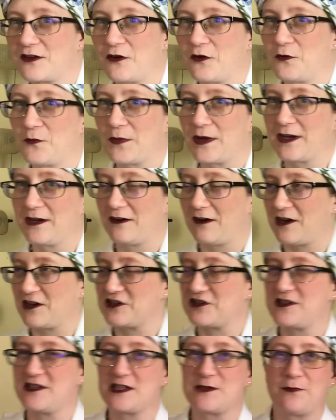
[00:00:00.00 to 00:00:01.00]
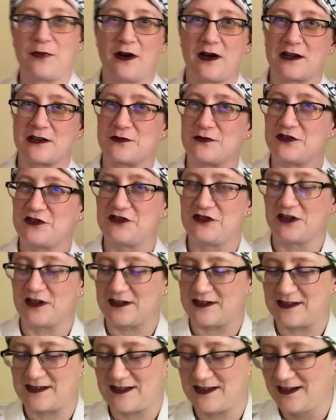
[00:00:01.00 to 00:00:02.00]
oh my gosh, this box was
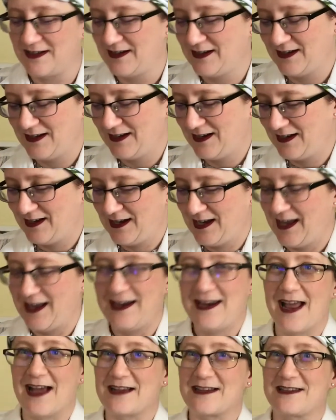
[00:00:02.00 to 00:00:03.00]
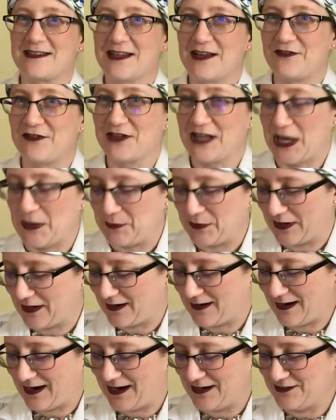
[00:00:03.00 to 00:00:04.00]
just next level epic.
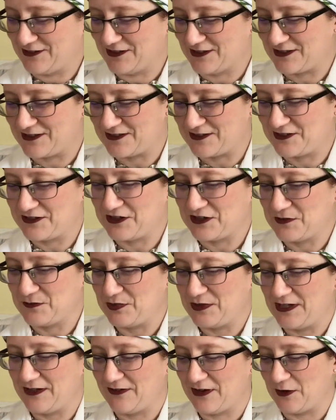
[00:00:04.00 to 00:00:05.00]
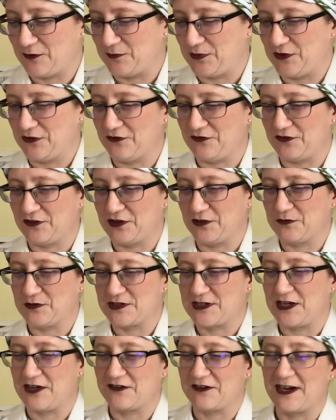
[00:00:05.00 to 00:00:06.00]
I just couldn't believe how beautiful it was
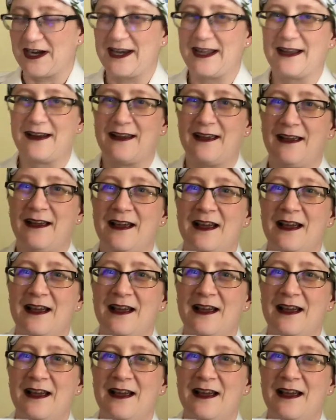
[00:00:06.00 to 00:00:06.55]
curated.